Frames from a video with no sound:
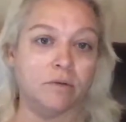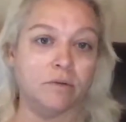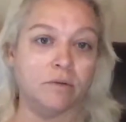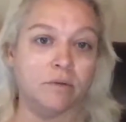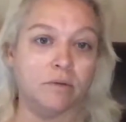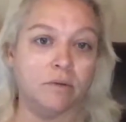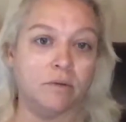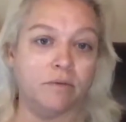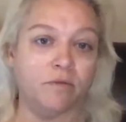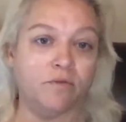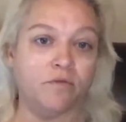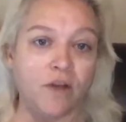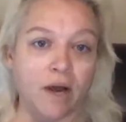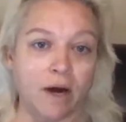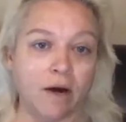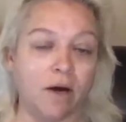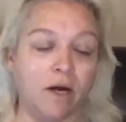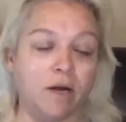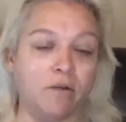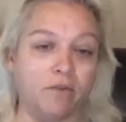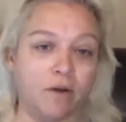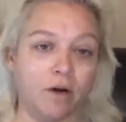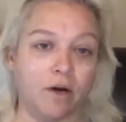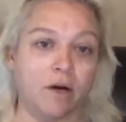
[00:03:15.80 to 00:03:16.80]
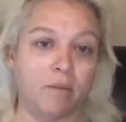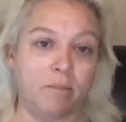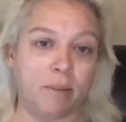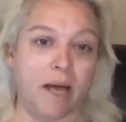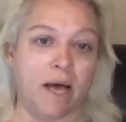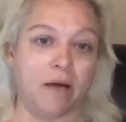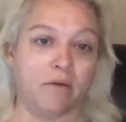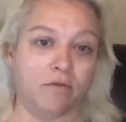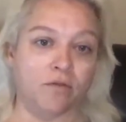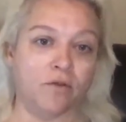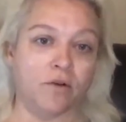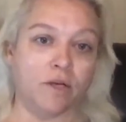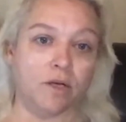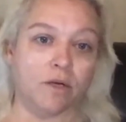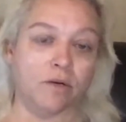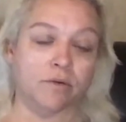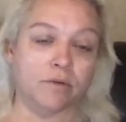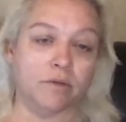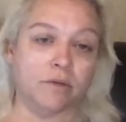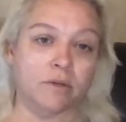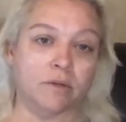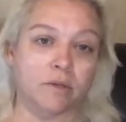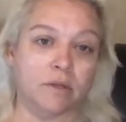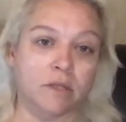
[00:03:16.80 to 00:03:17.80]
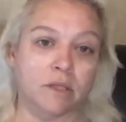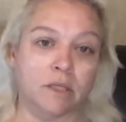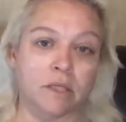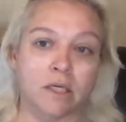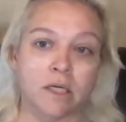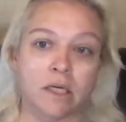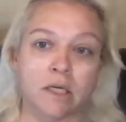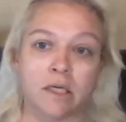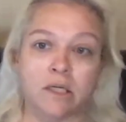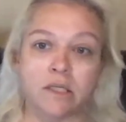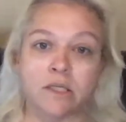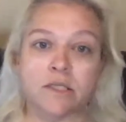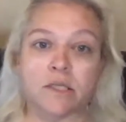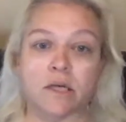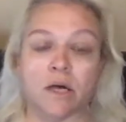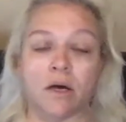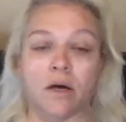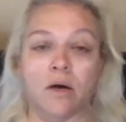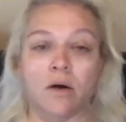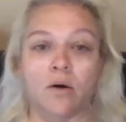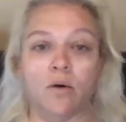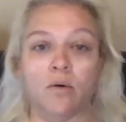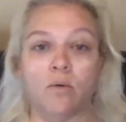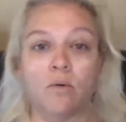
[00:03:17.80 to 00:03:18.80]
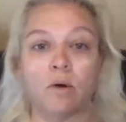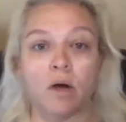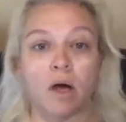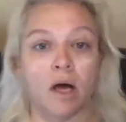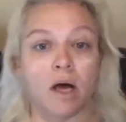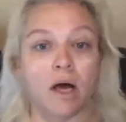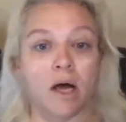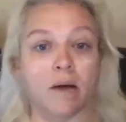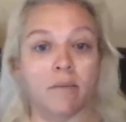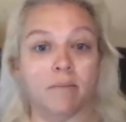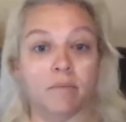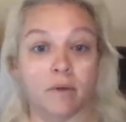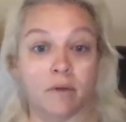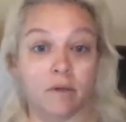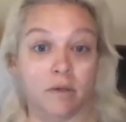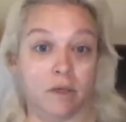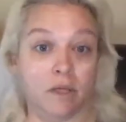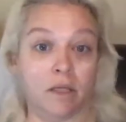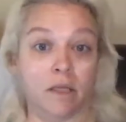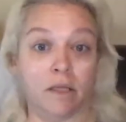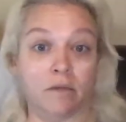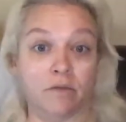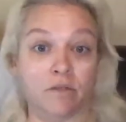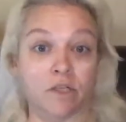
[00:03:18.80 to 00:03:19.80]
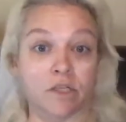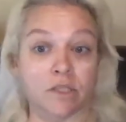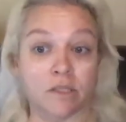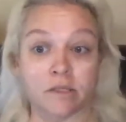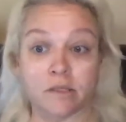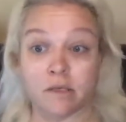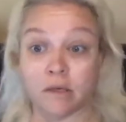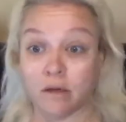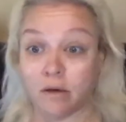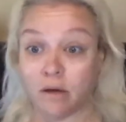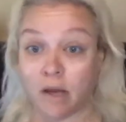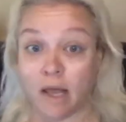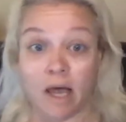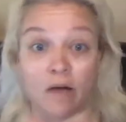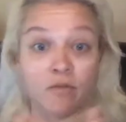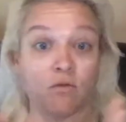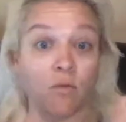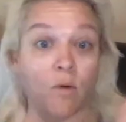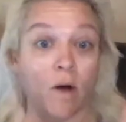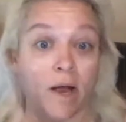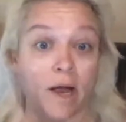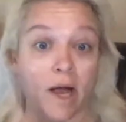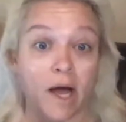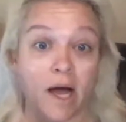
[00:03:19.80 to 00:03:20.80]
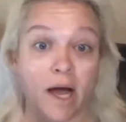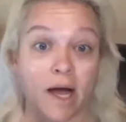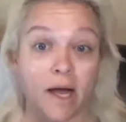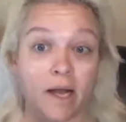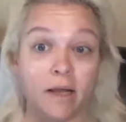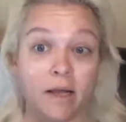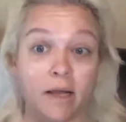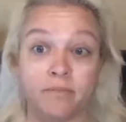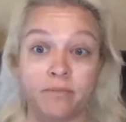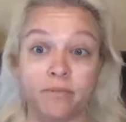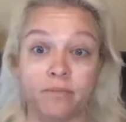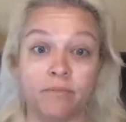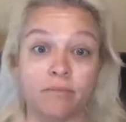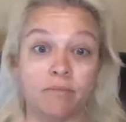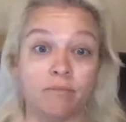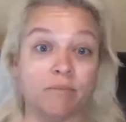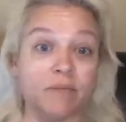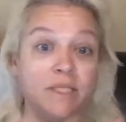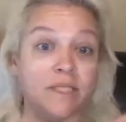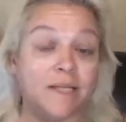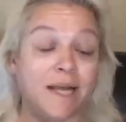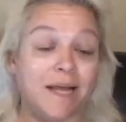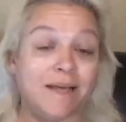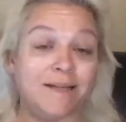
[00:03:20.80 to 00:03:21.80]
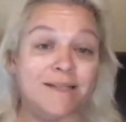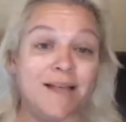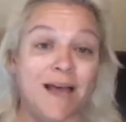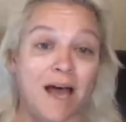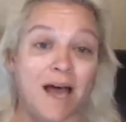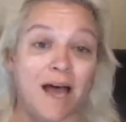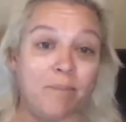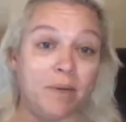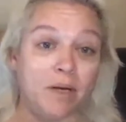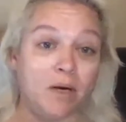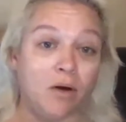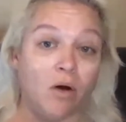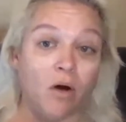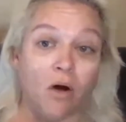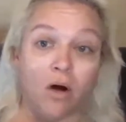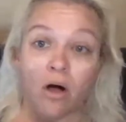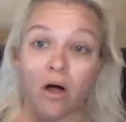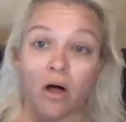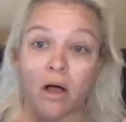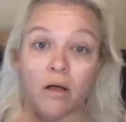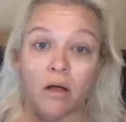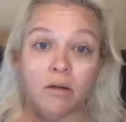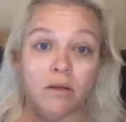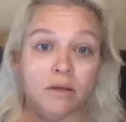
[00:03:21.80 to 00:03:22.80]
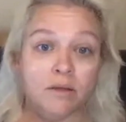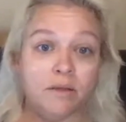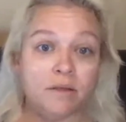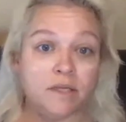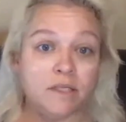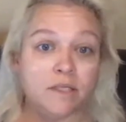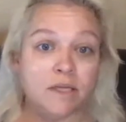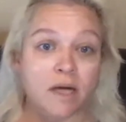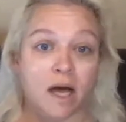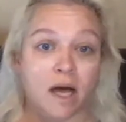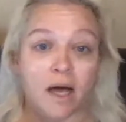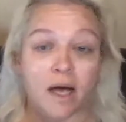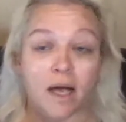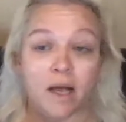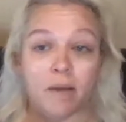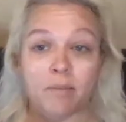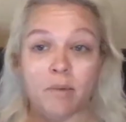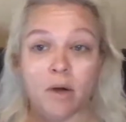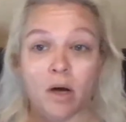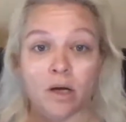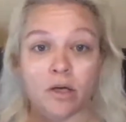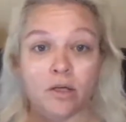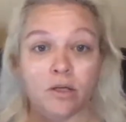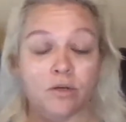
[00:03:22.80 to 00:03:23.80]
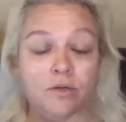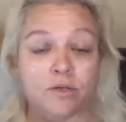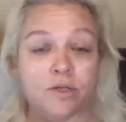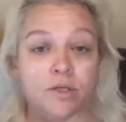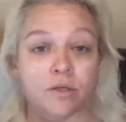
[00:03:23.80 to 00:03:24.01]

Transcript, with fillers: Very, very bad for you. So um, just FYI, mistakes happen all the time on YouTube.